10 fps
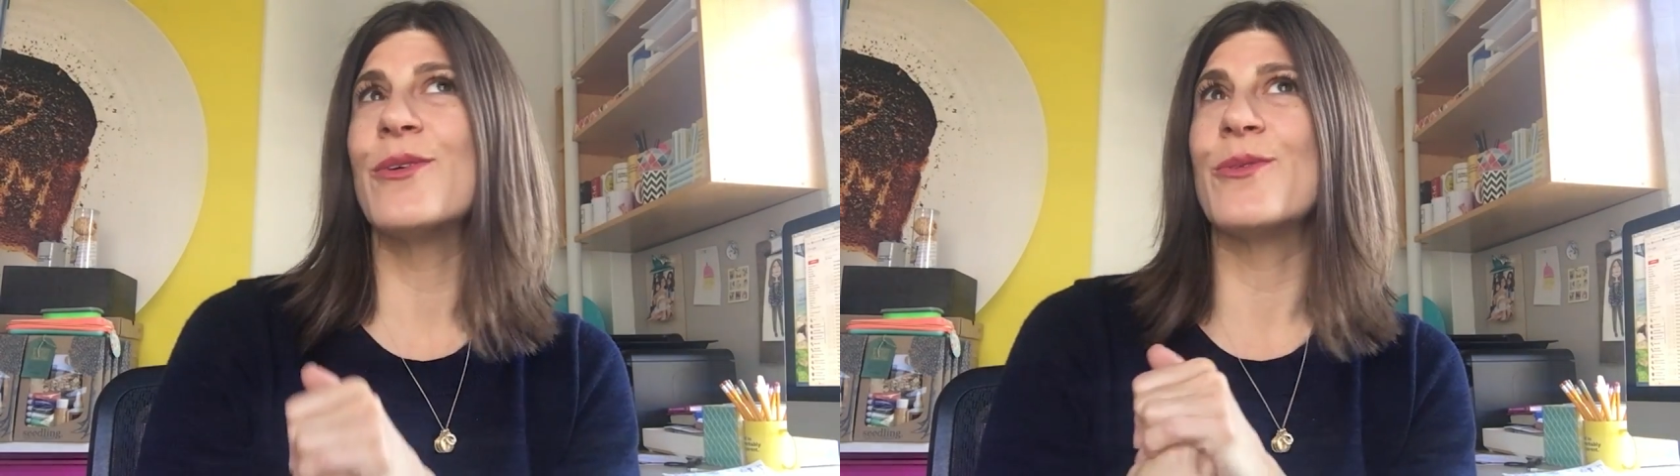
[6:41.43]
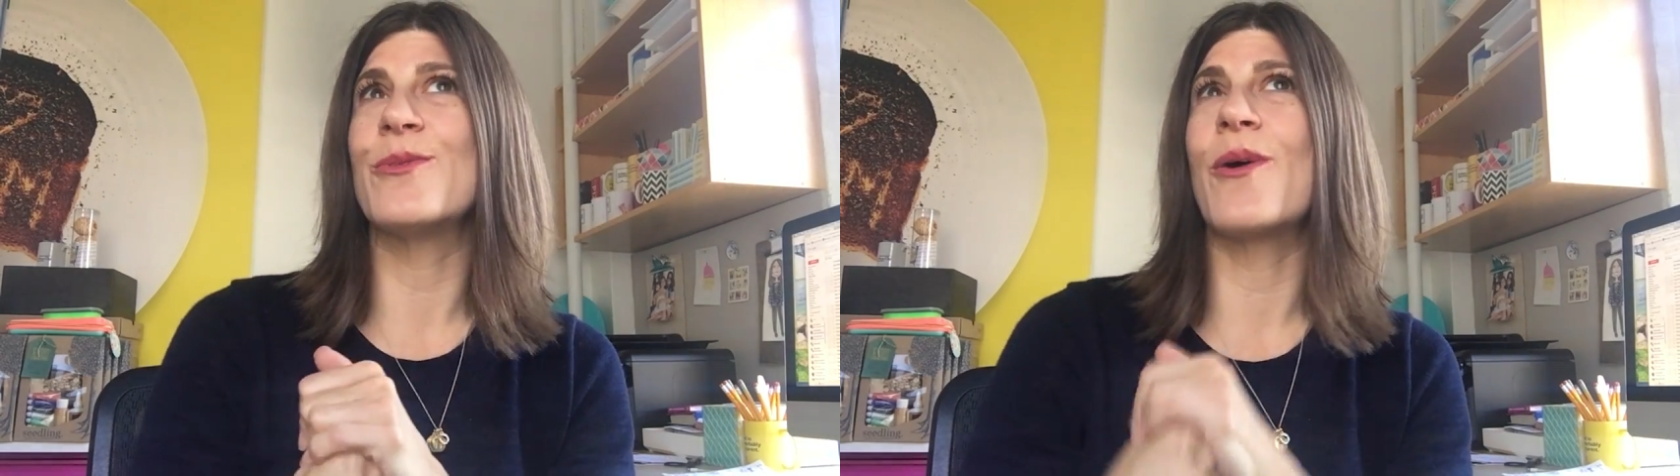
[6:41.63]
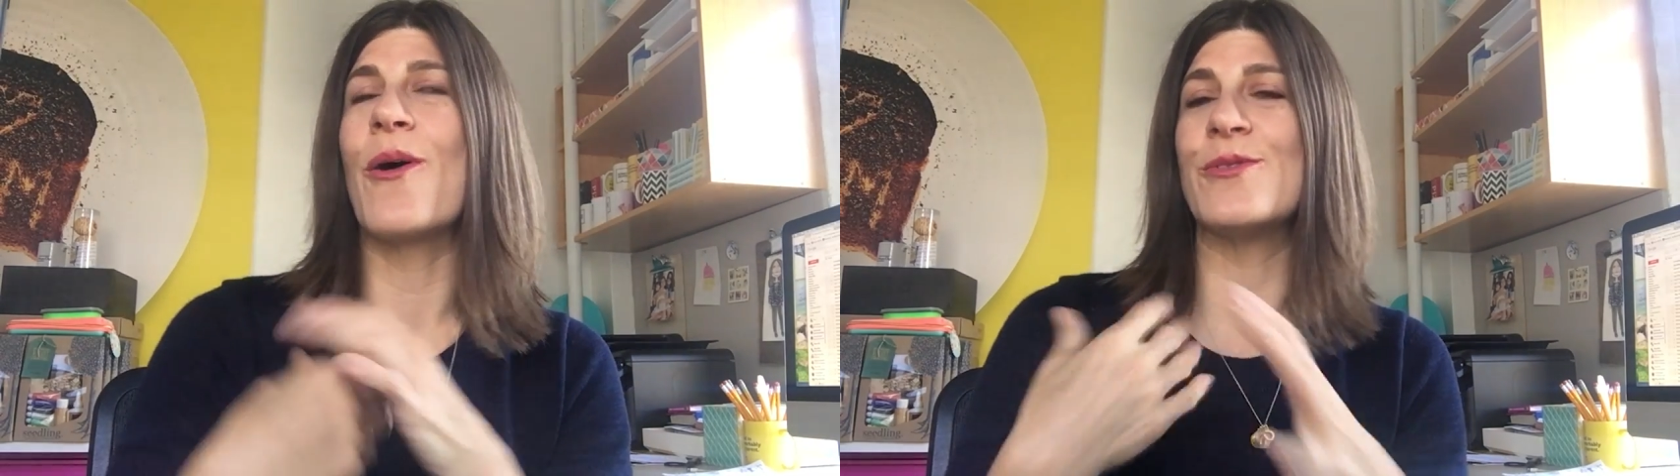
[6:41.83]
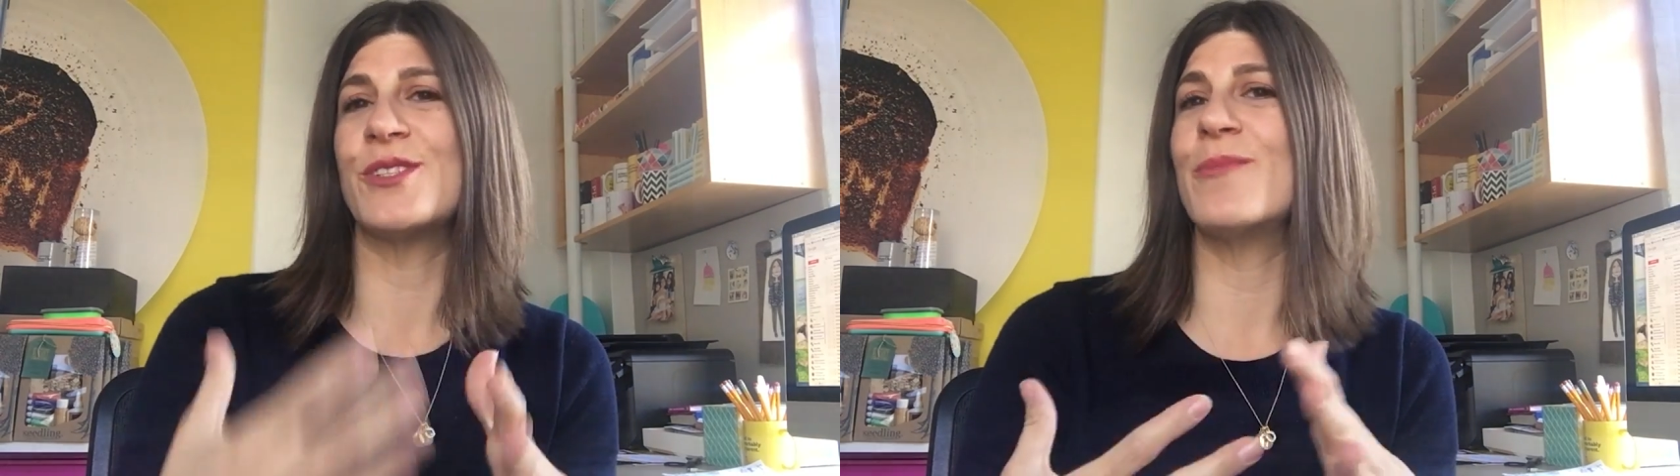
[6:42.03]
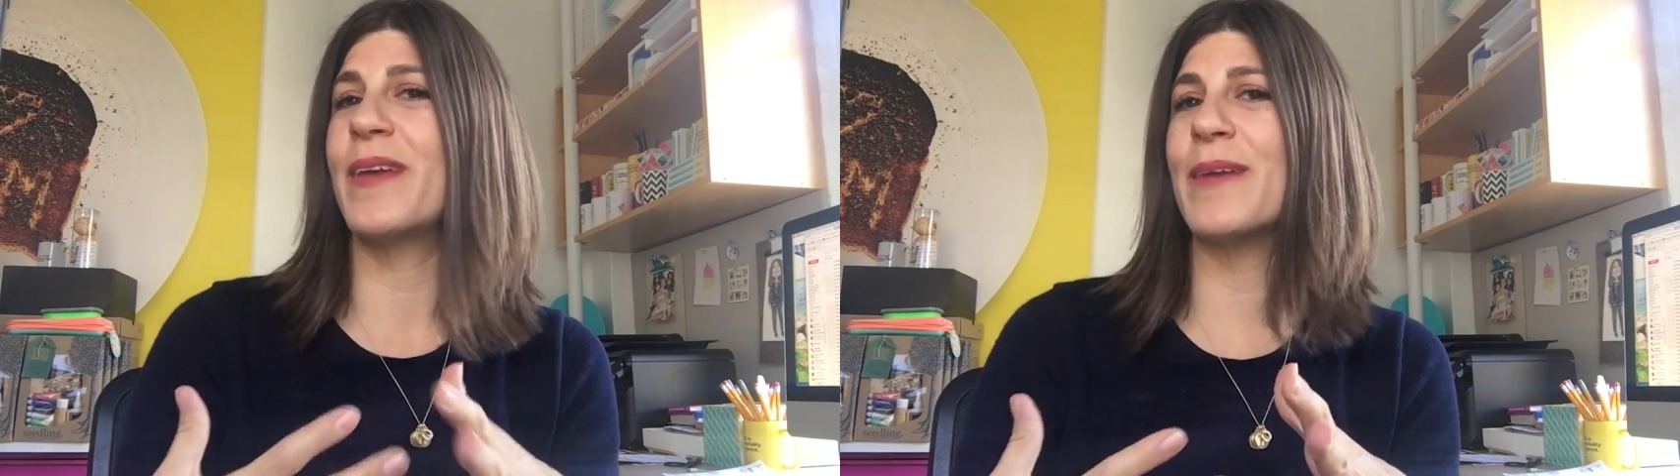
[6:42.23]
who
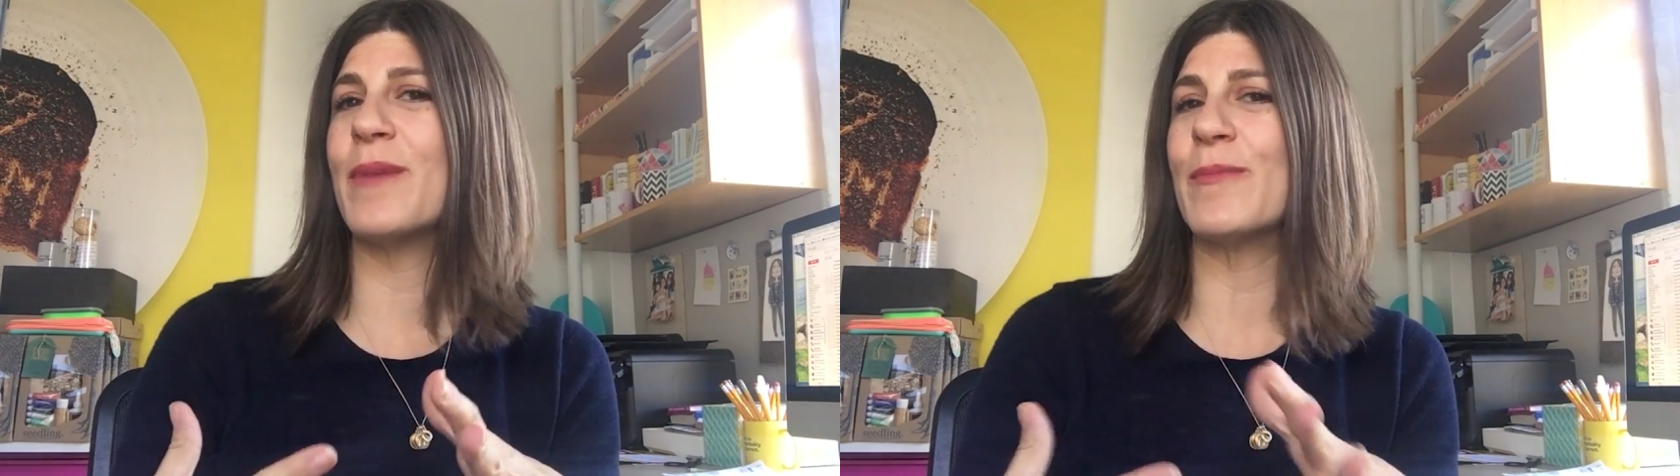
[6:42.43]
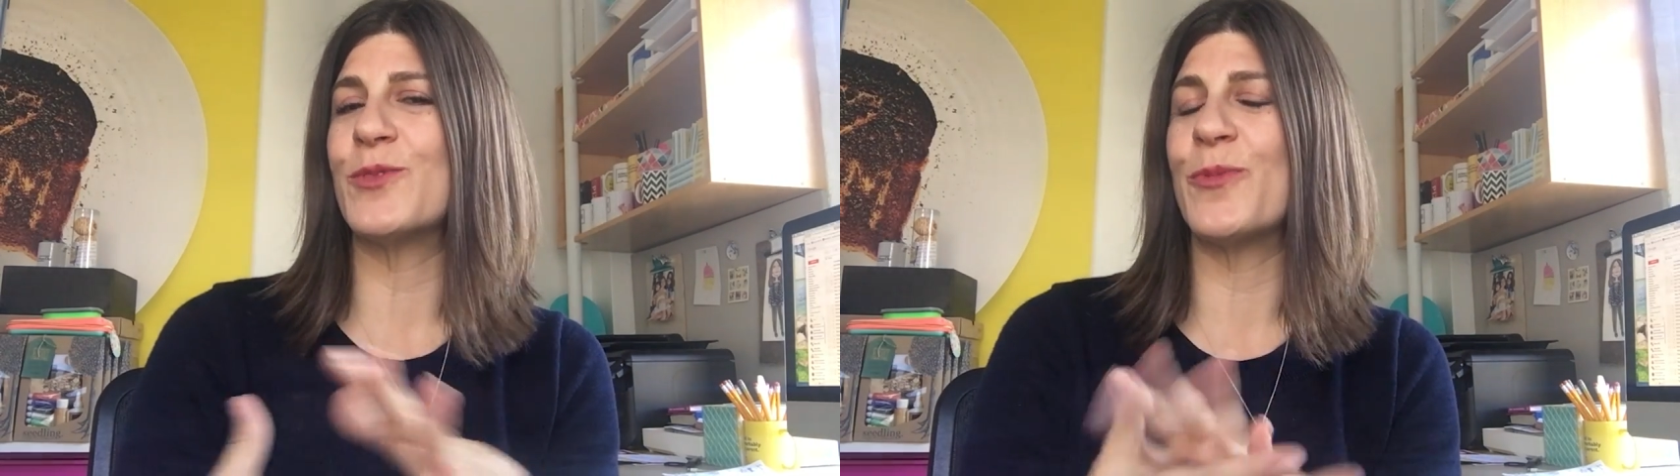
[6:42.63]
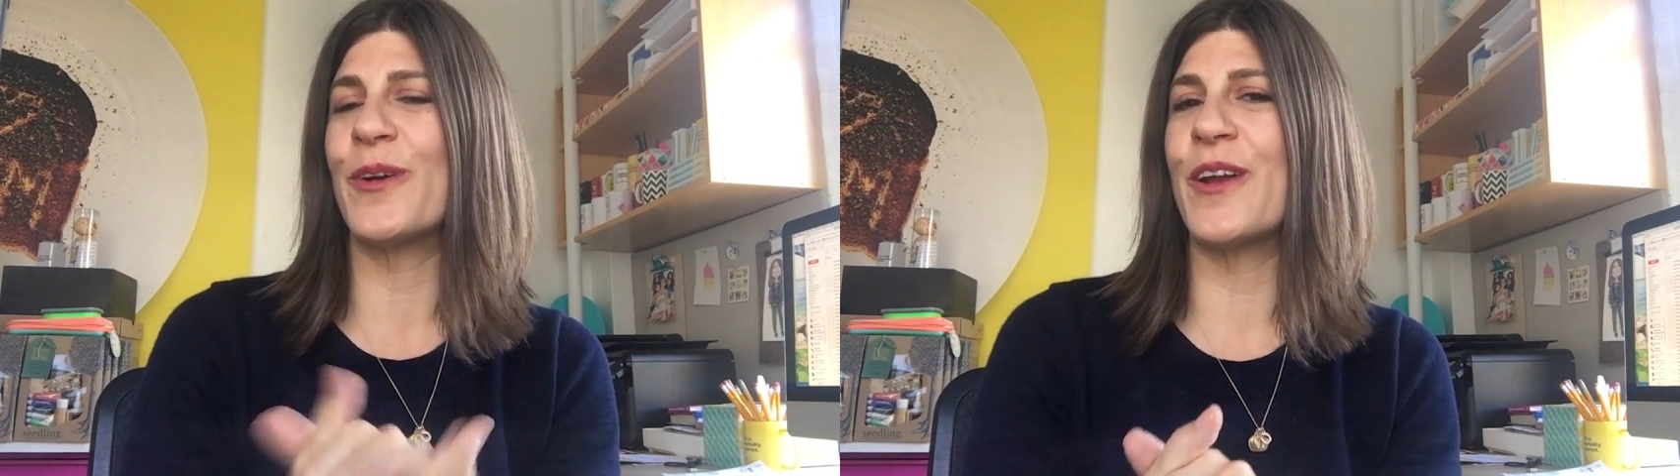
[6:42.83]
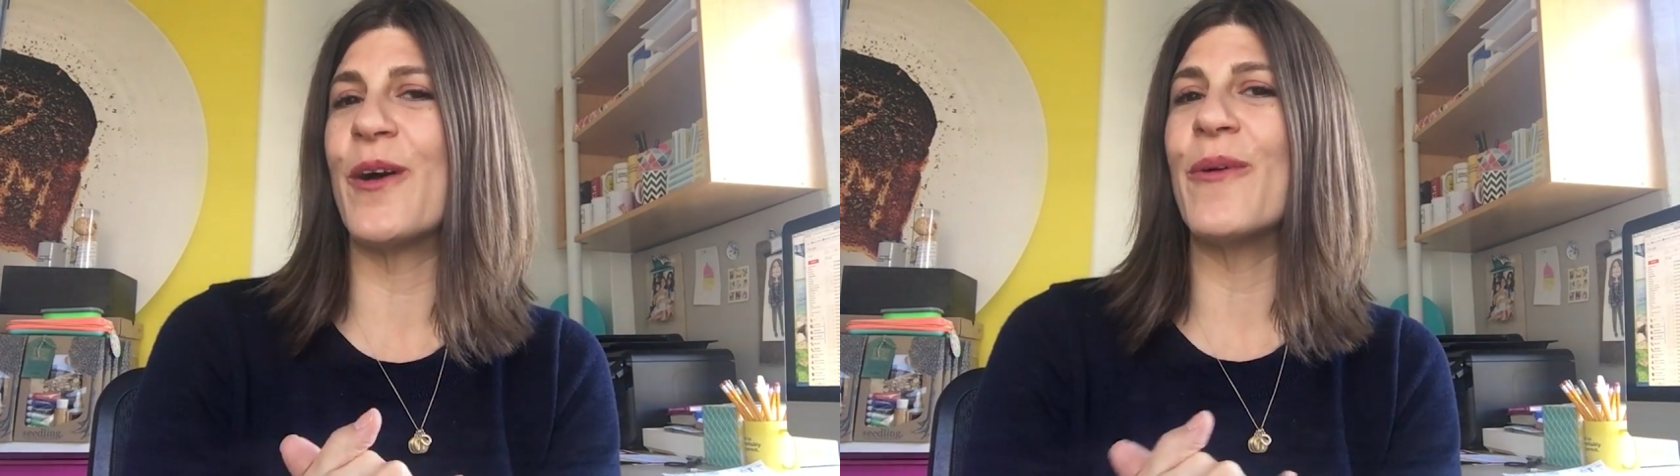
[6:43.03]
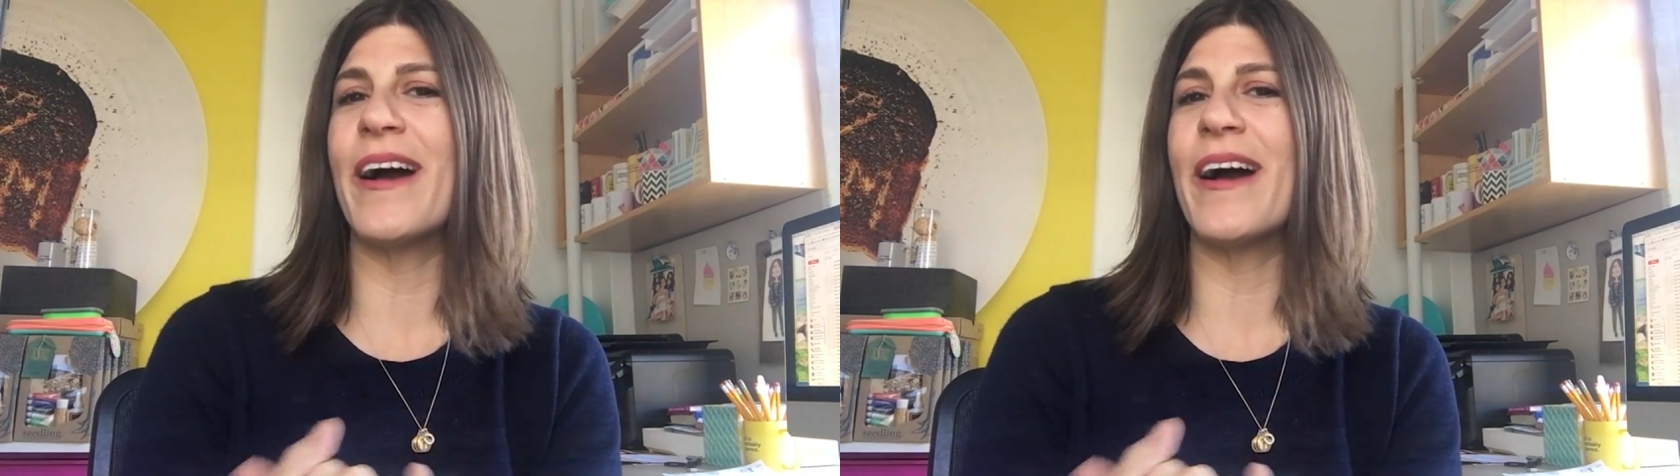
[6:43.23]
hosted me at Mom 2.0.